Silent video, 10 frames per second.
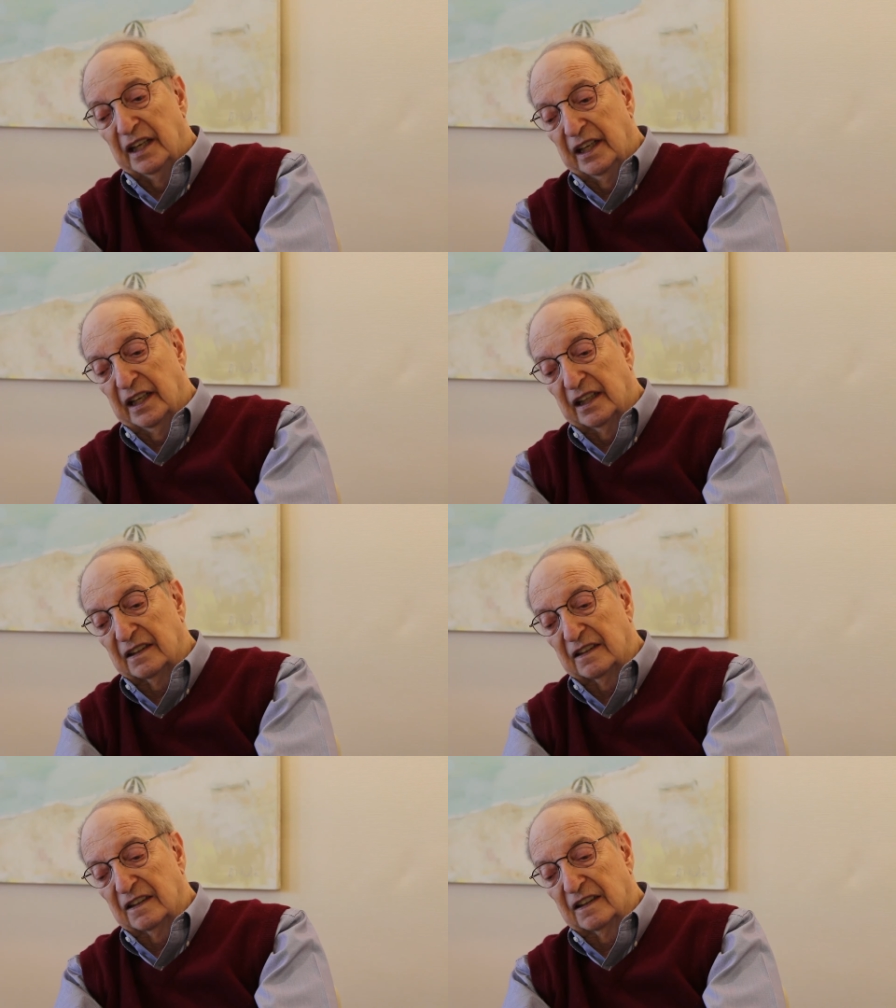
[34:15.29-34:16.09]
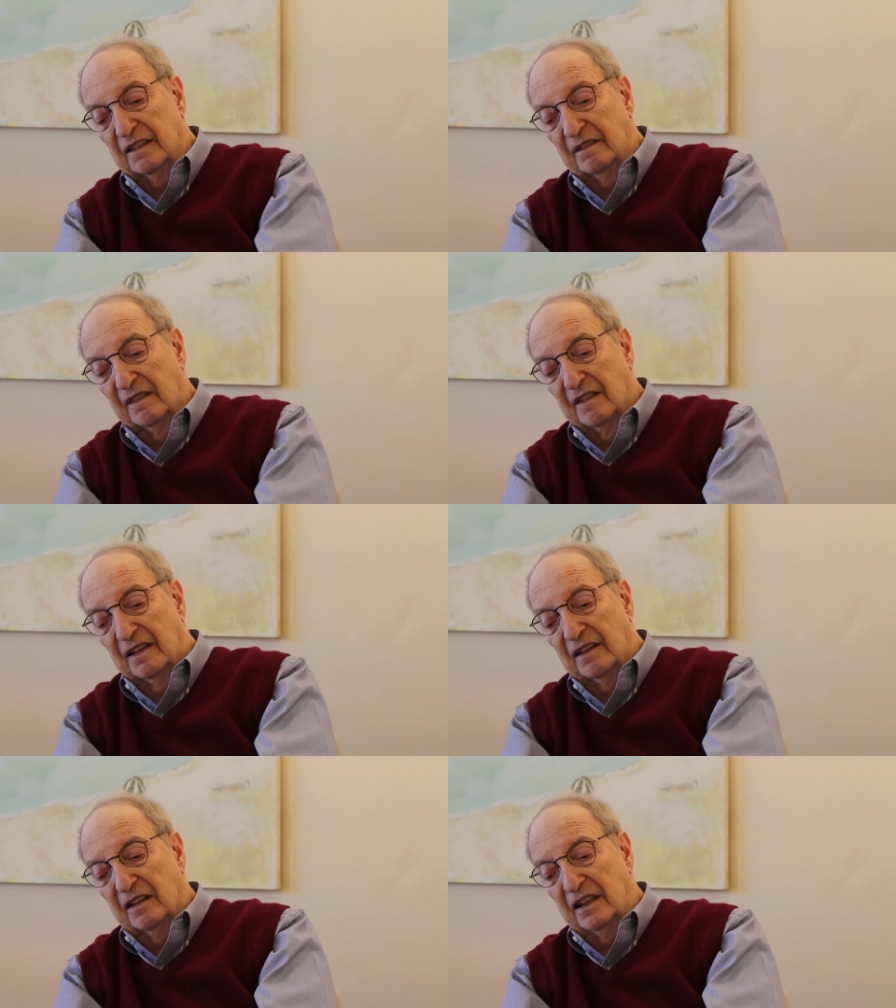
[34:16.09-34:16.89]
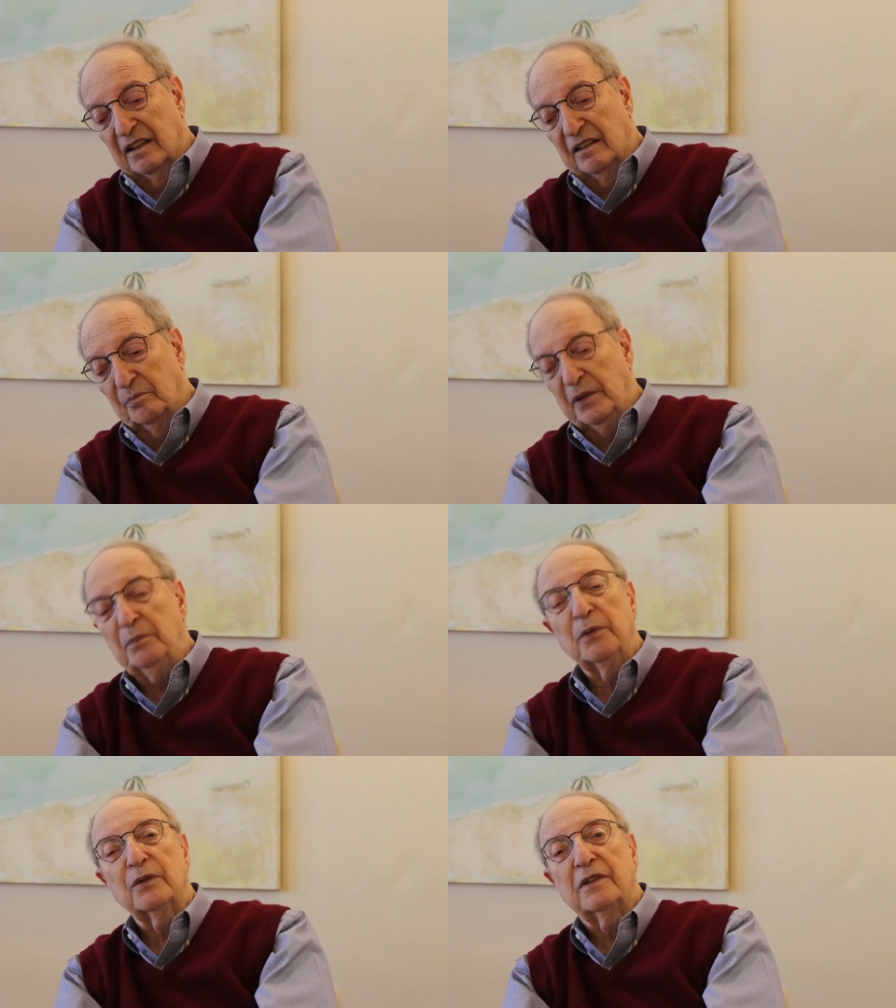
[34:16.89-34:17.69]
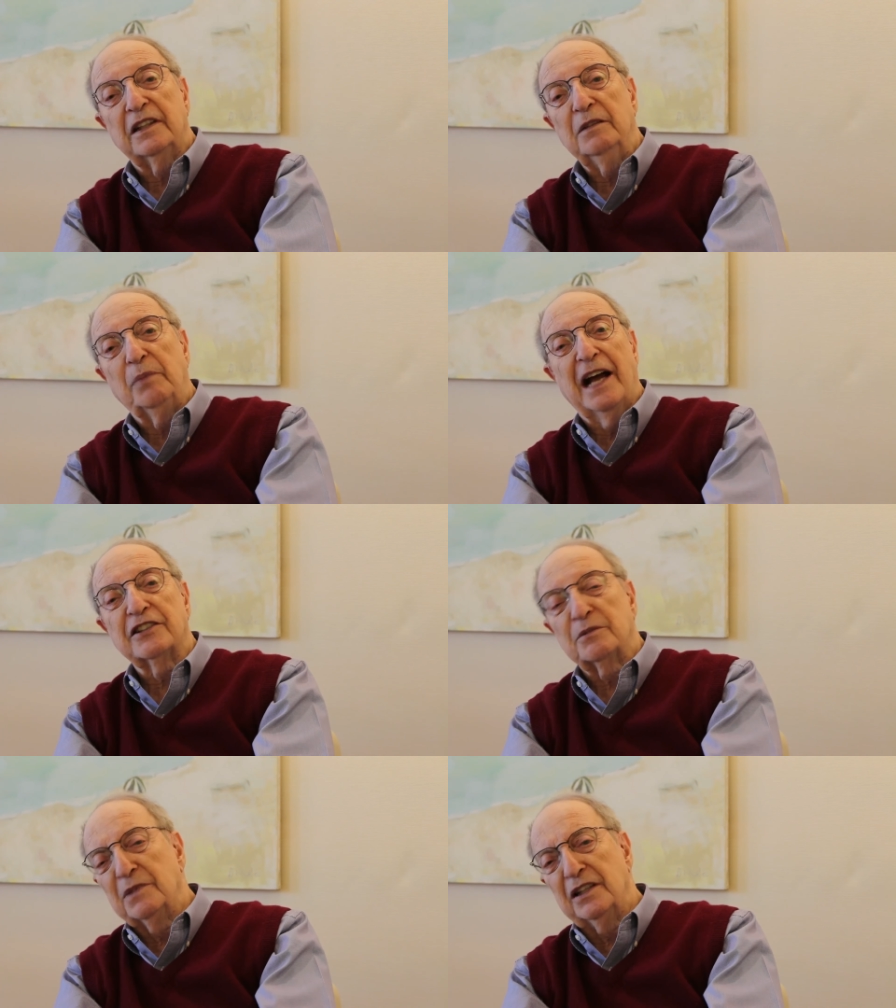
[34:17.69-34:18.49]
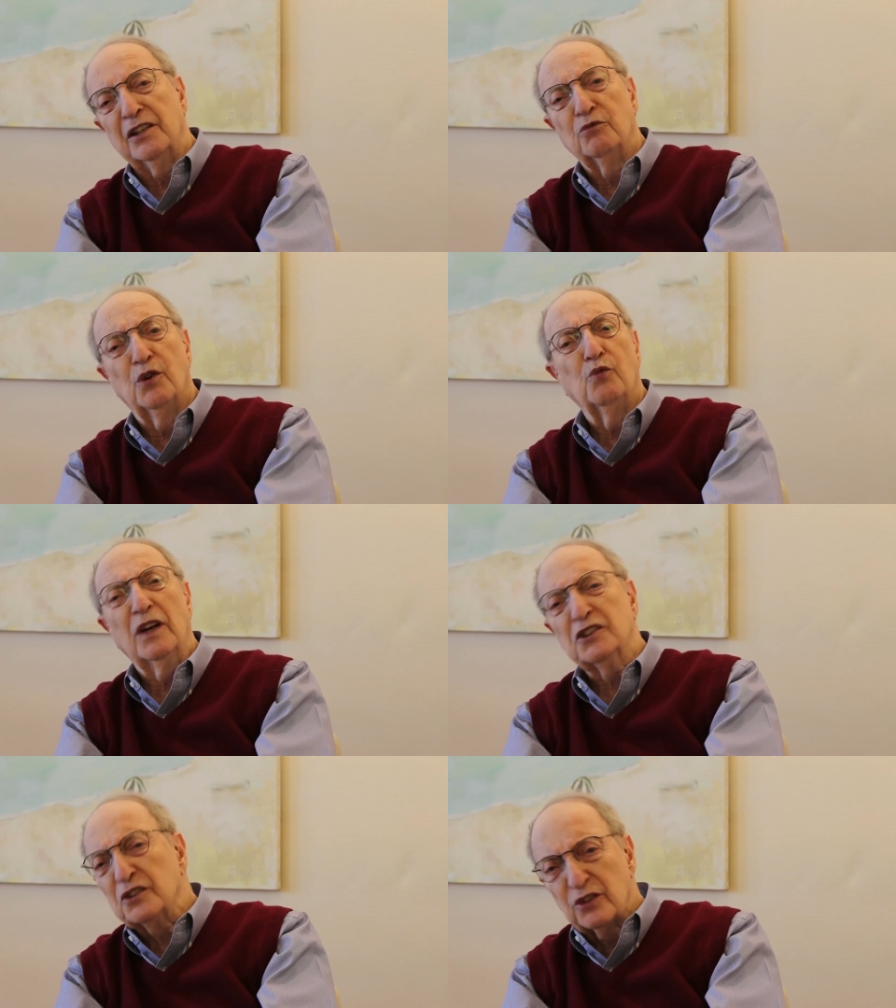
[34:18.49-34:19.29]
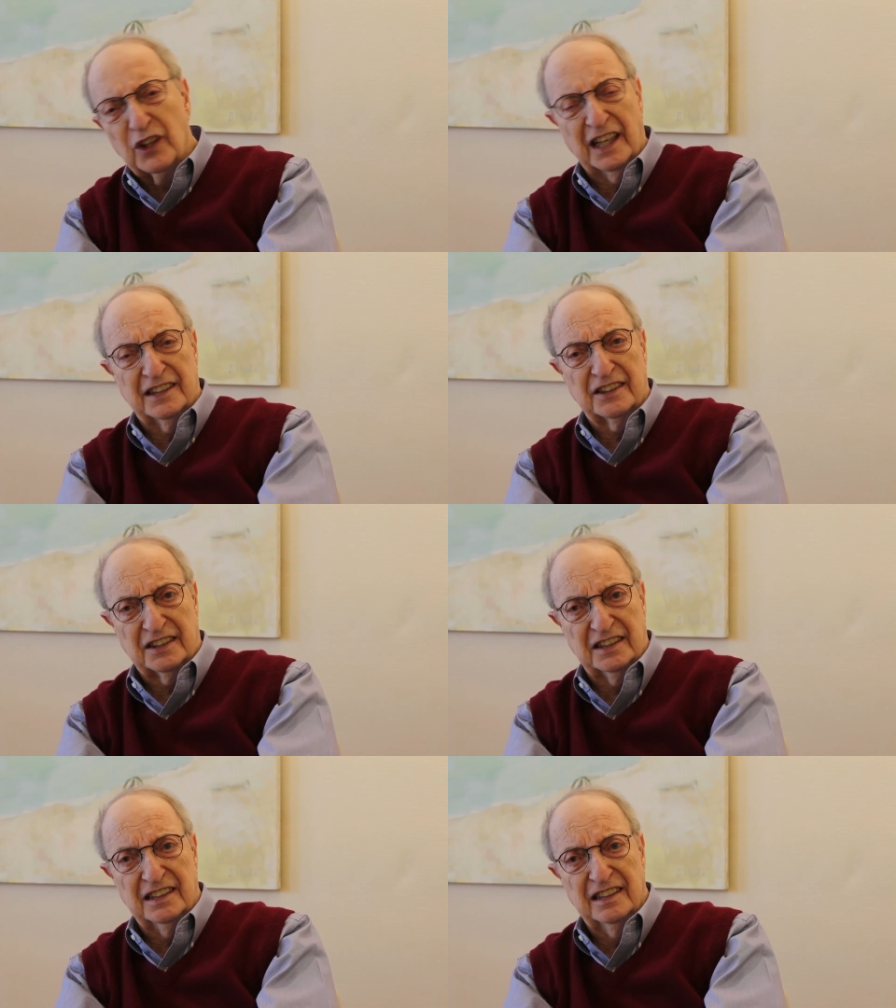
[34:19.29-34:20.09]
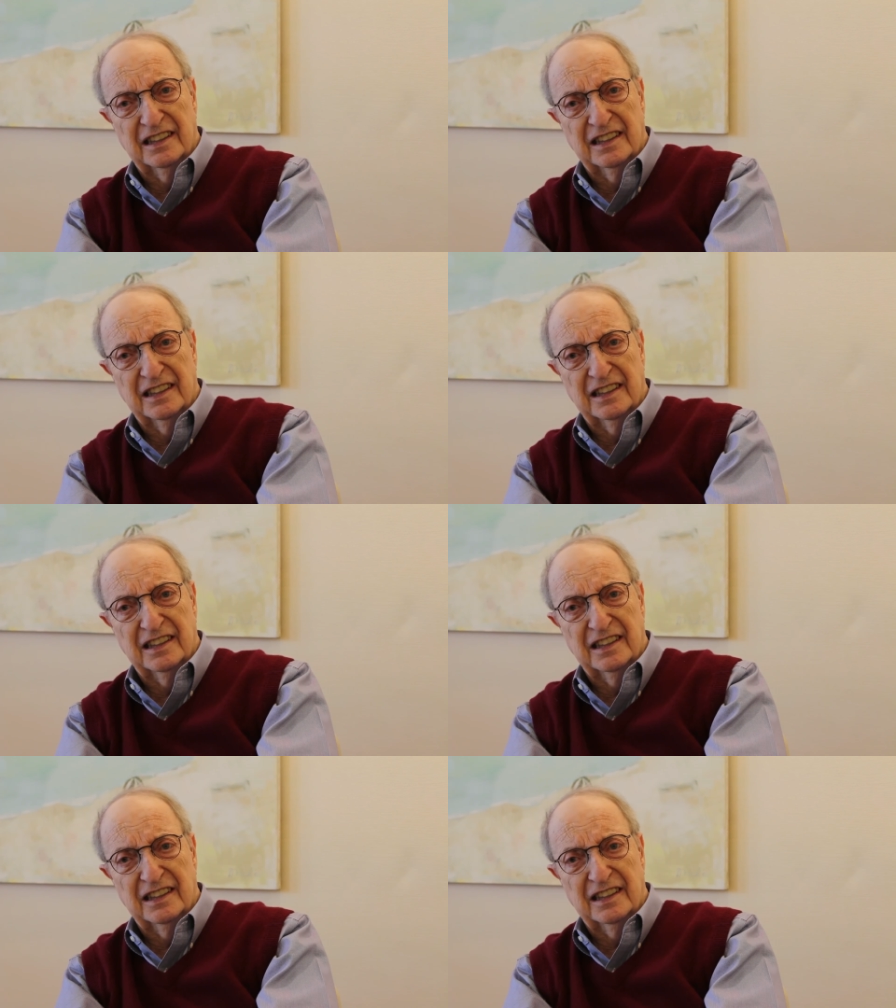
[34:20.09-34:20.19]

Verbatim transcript: And uh, people keep asking me, well, what's your legacy?